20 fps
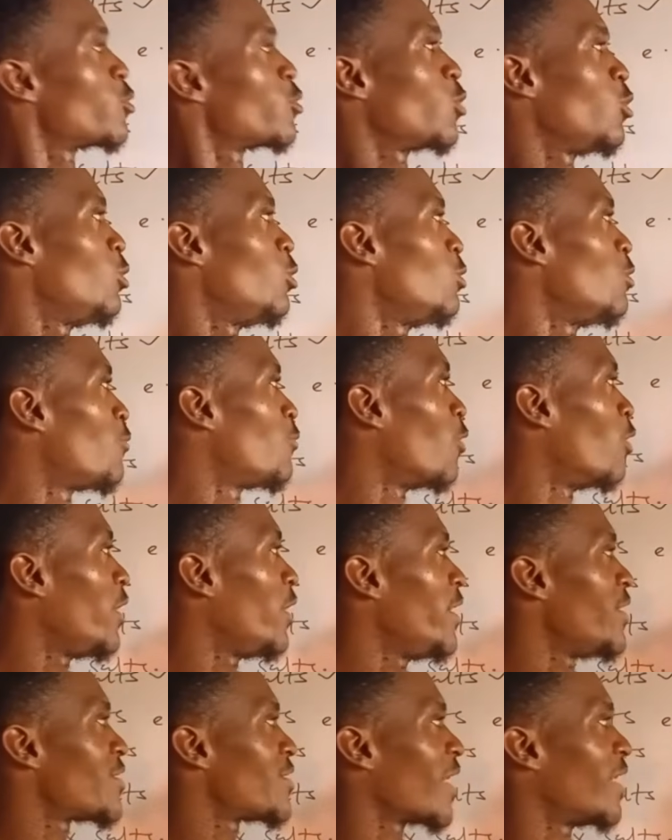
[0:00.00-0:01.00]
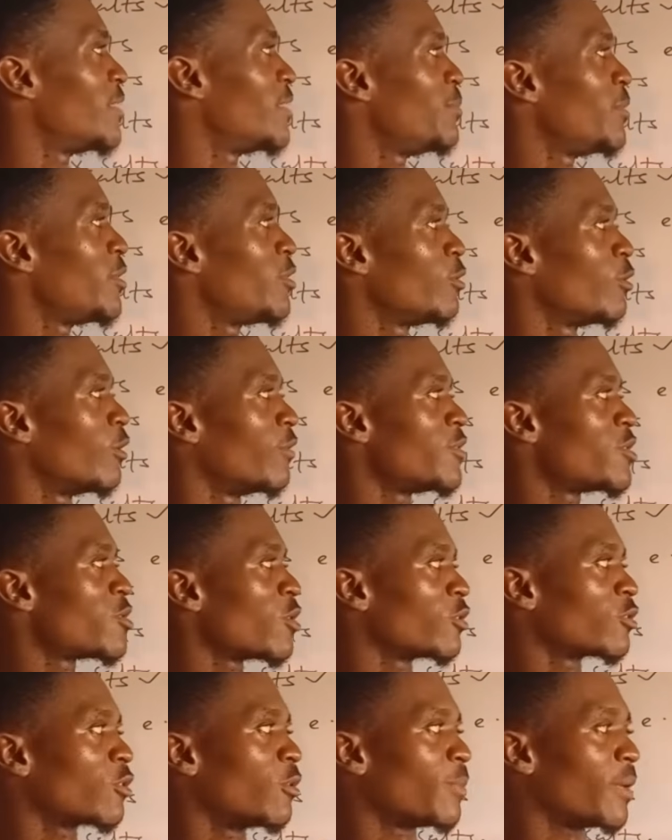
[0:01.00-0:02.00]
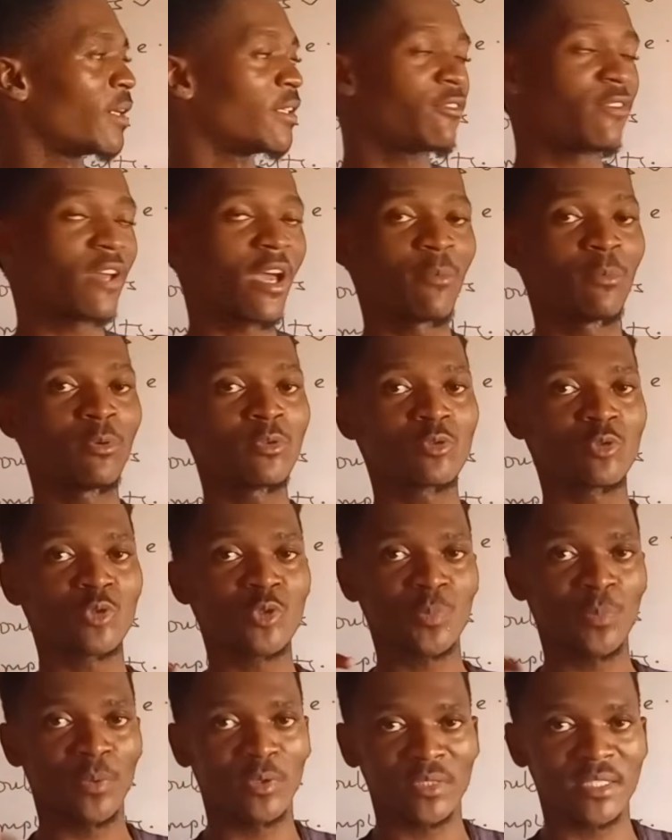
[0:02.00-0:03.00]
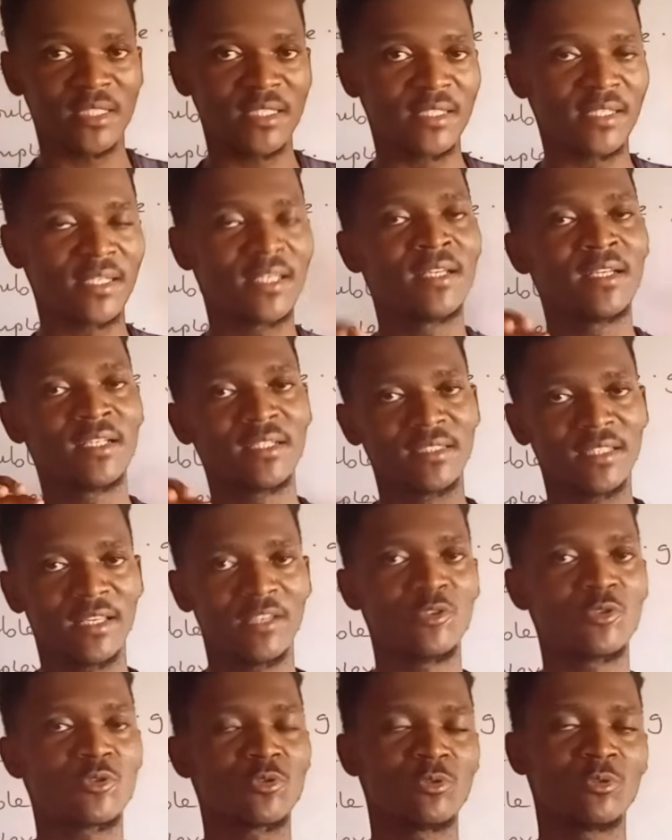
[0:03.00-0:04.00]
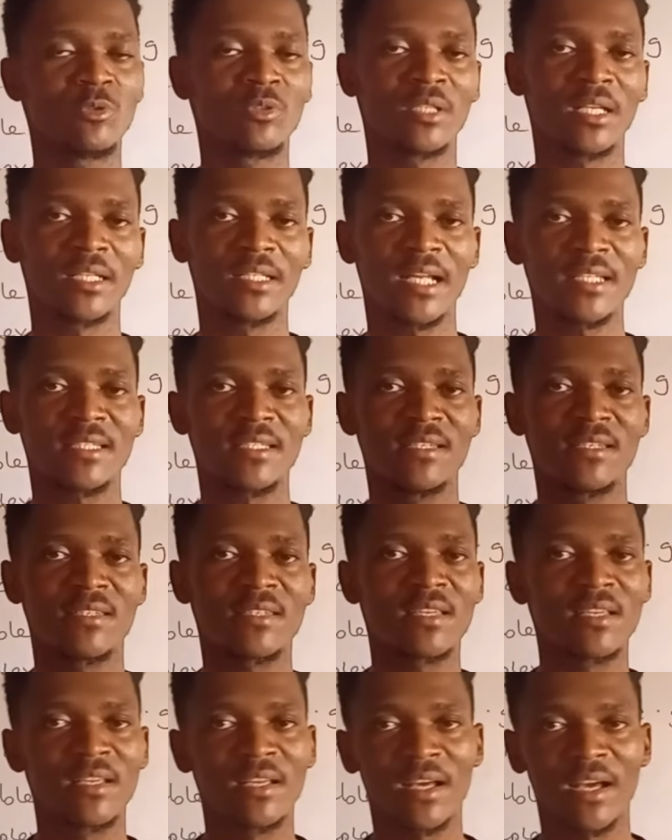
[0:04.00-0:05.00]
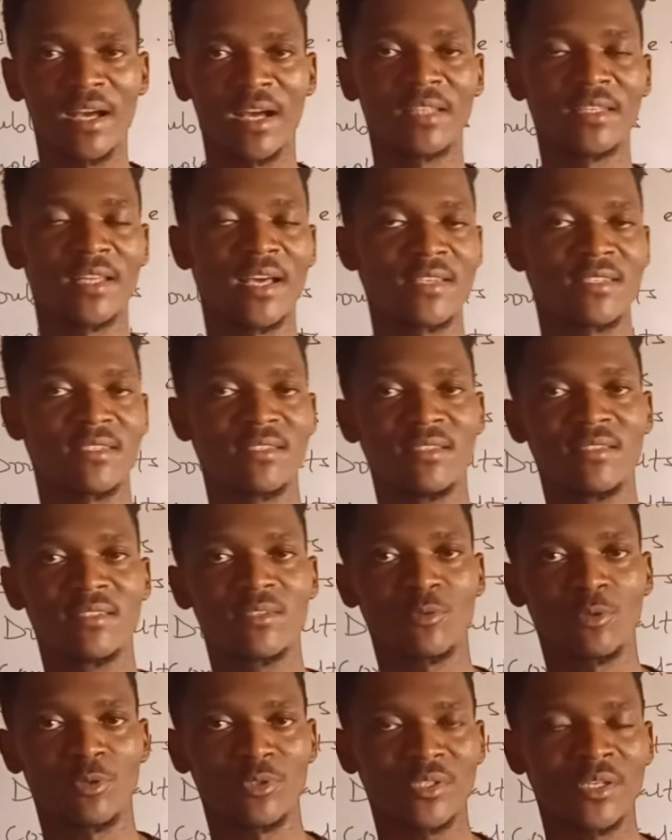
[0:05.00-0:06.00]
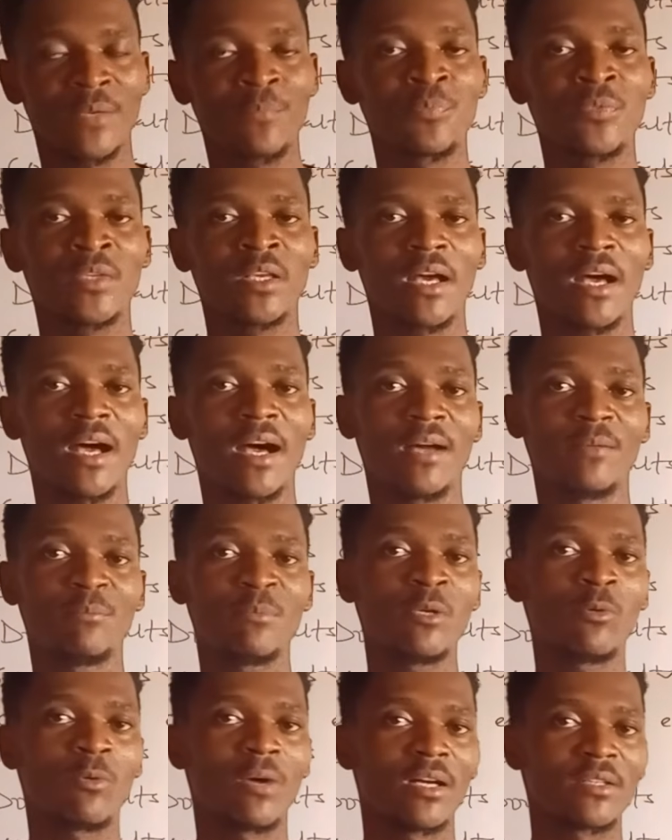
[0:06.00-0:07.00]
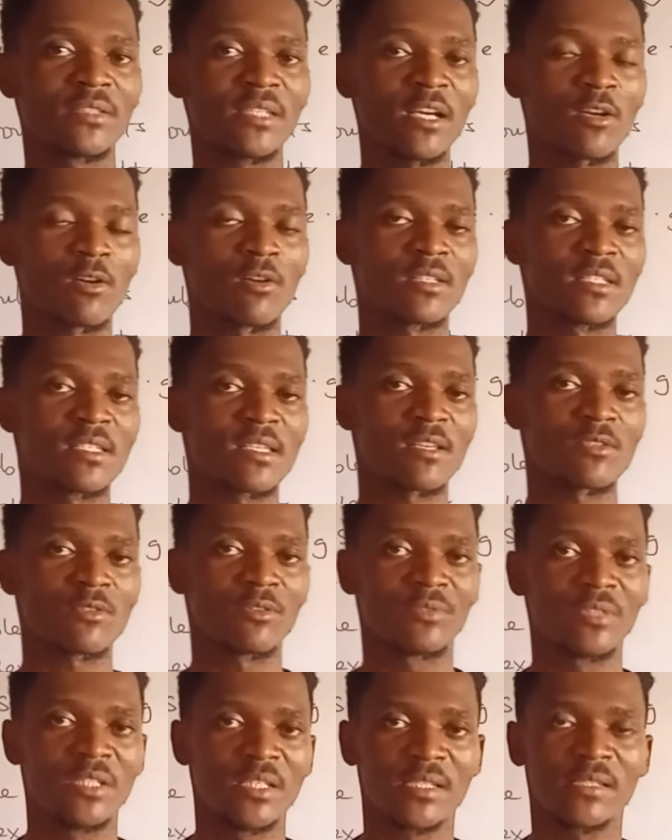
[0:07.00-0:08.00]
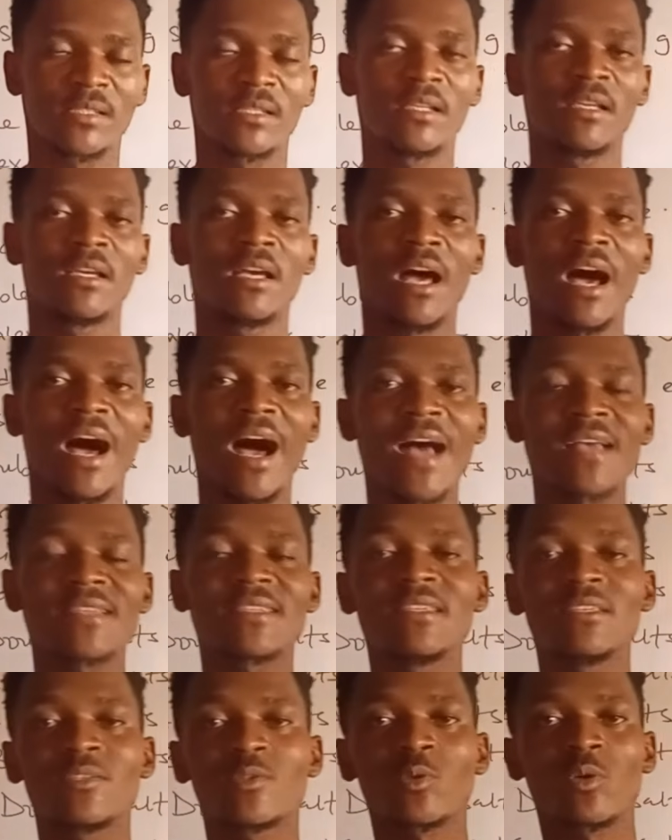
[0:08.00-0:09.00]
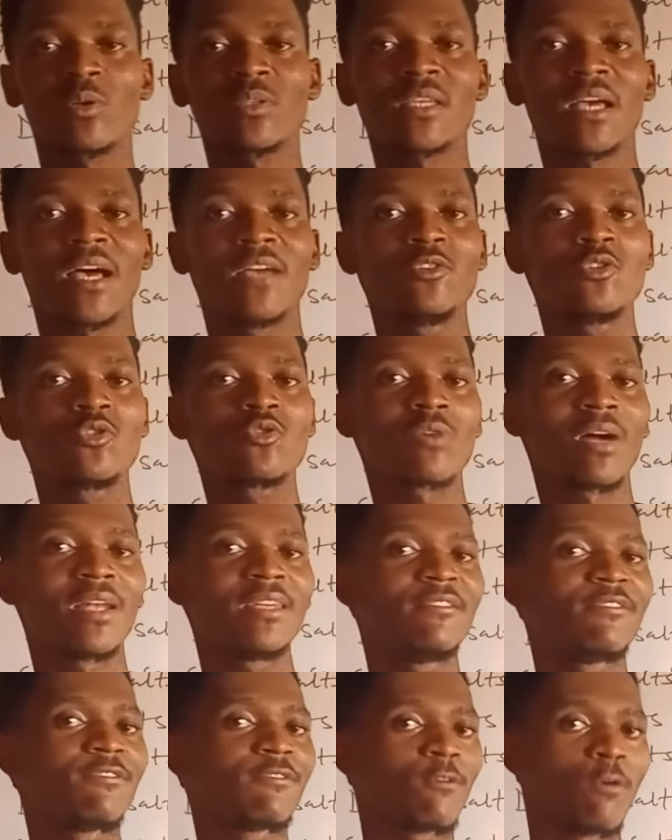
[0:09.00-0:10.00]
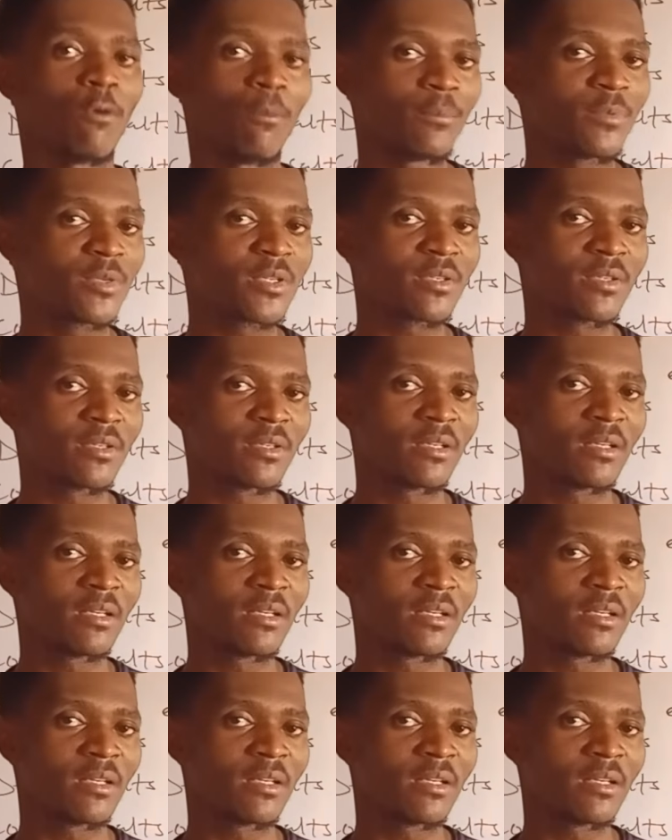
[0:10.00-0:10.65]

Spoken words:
So you look for H at the middle of the salt compound. If you are able to spot it, then you should know that that is an acid salt. And meanwhile, take cognizance of this. Acid salts are usually formed